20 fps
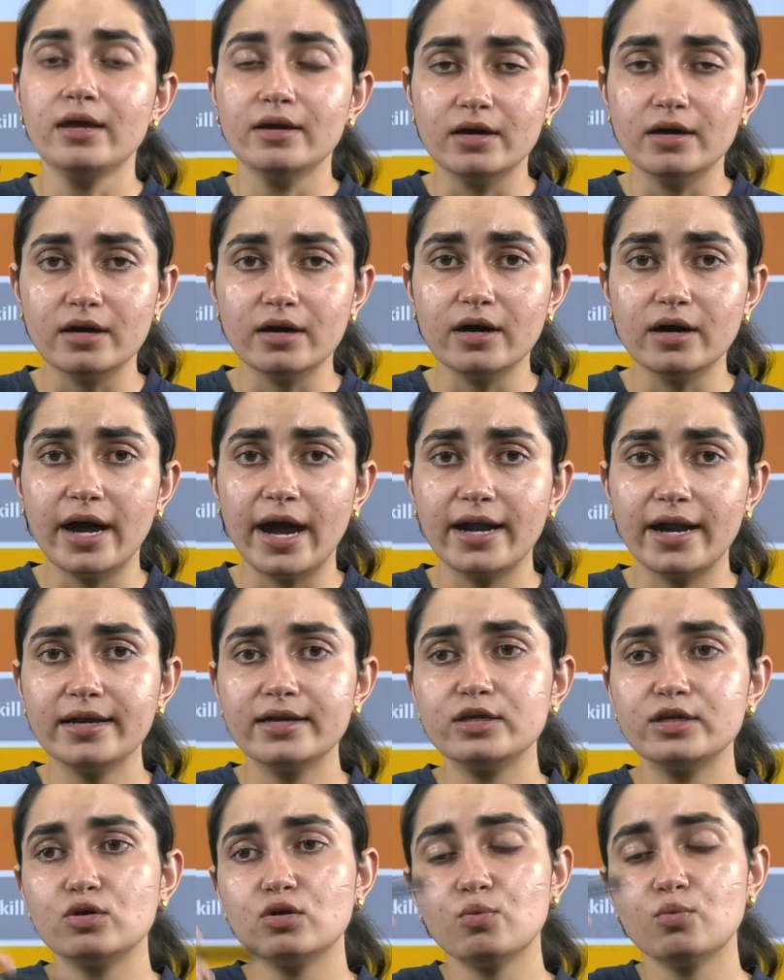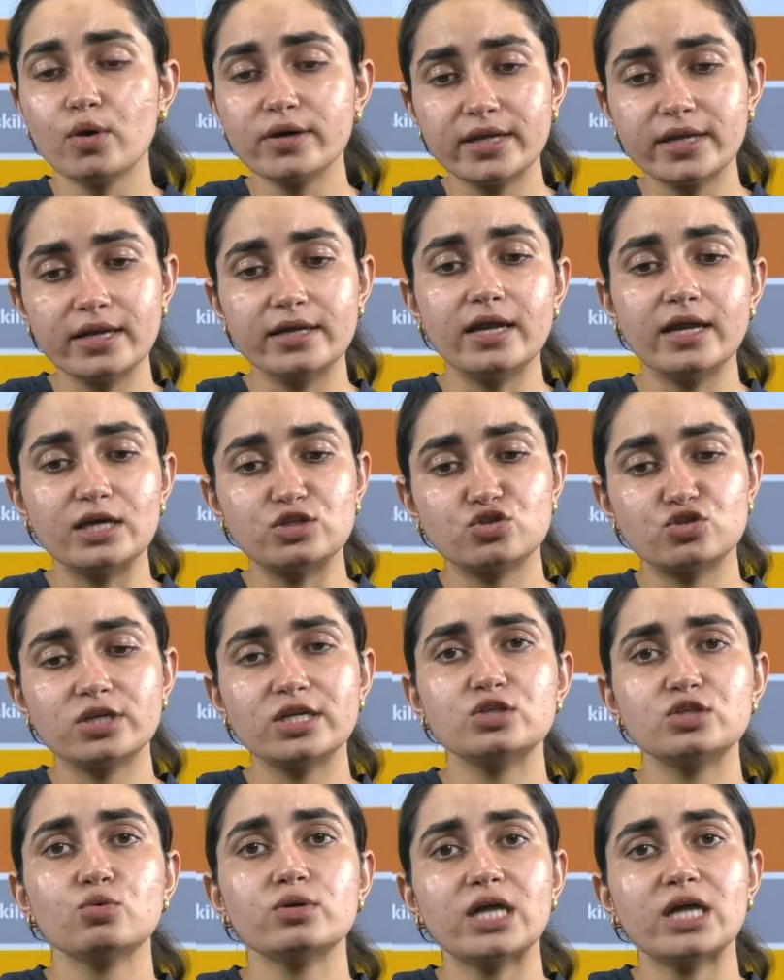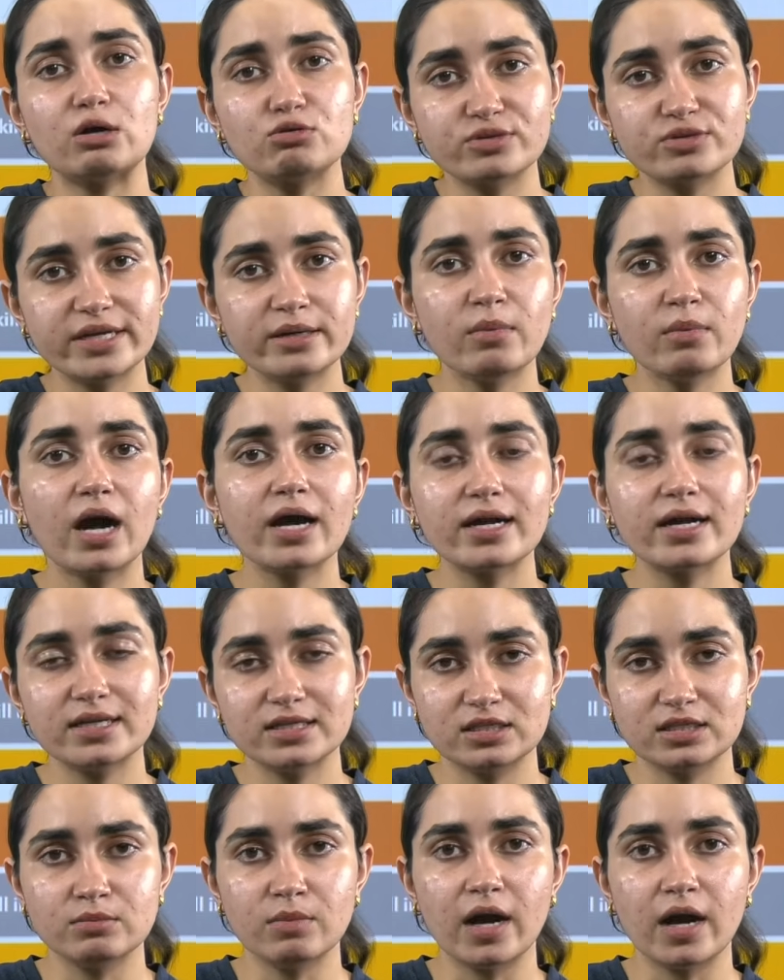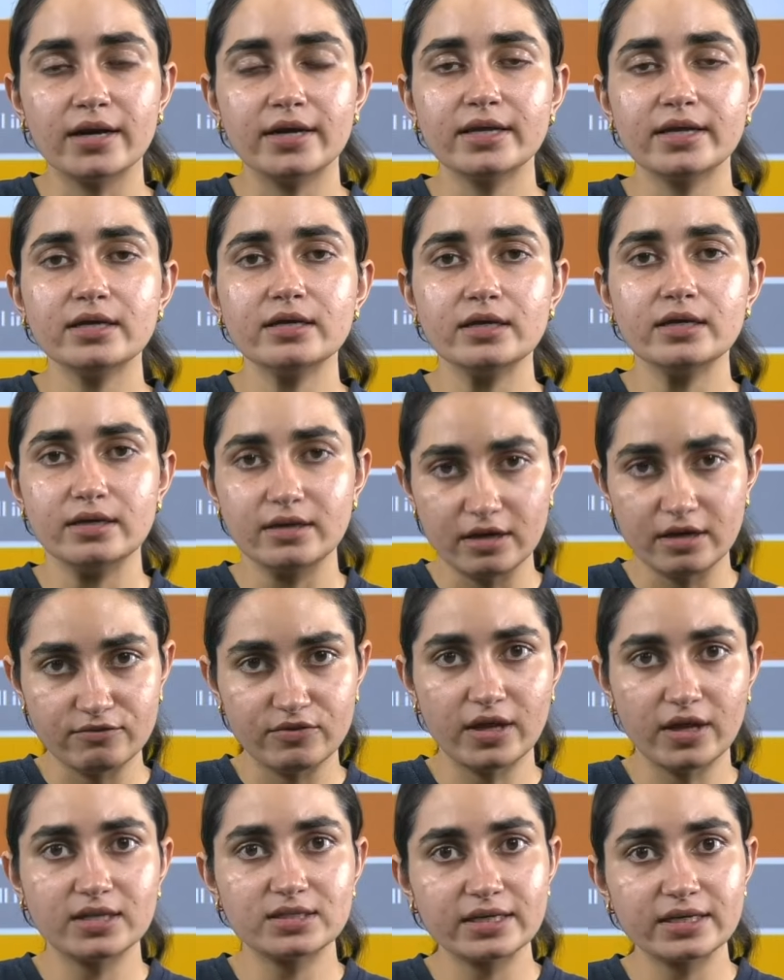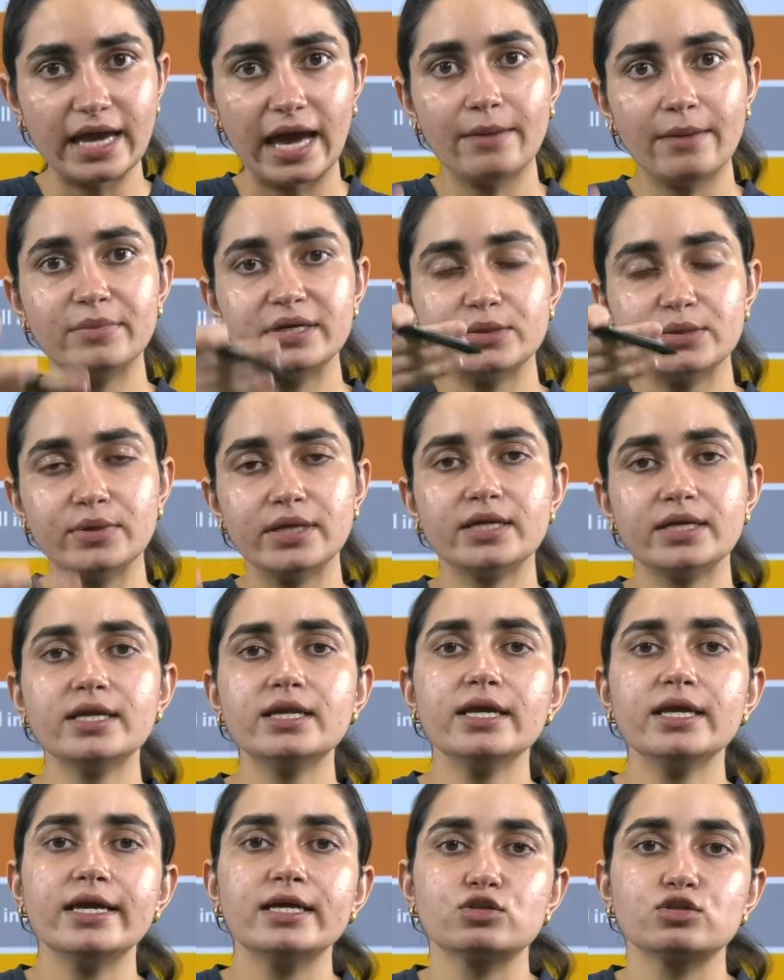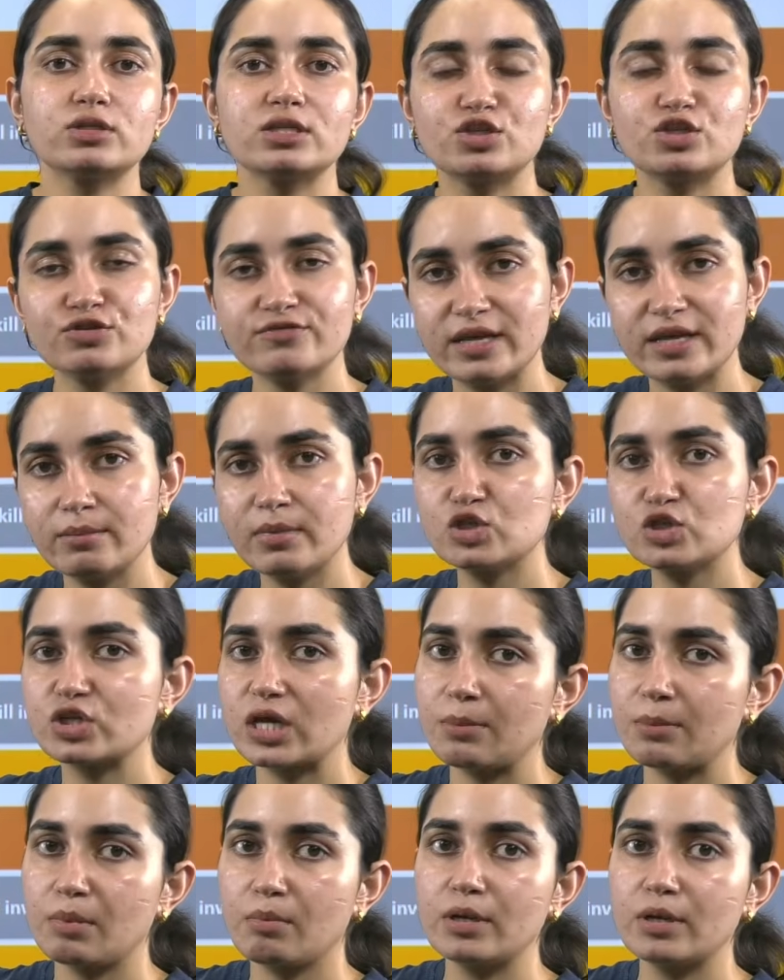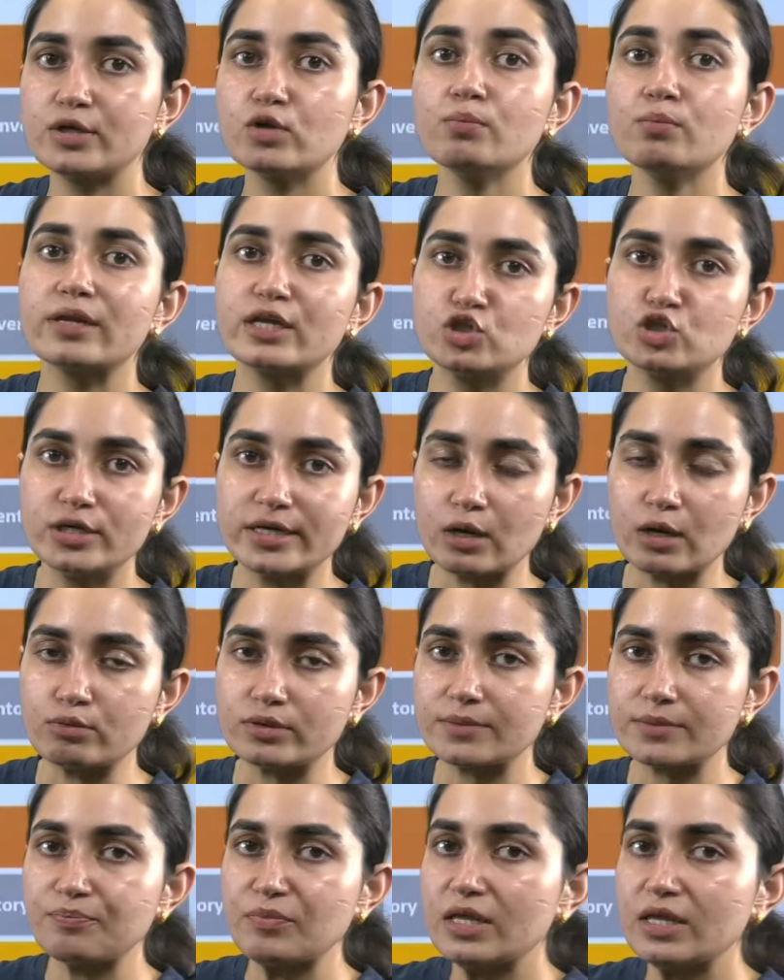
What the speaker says: and what industries, what outside market is demanding, if there is a gap between it, so this is very much capable to bridge it out.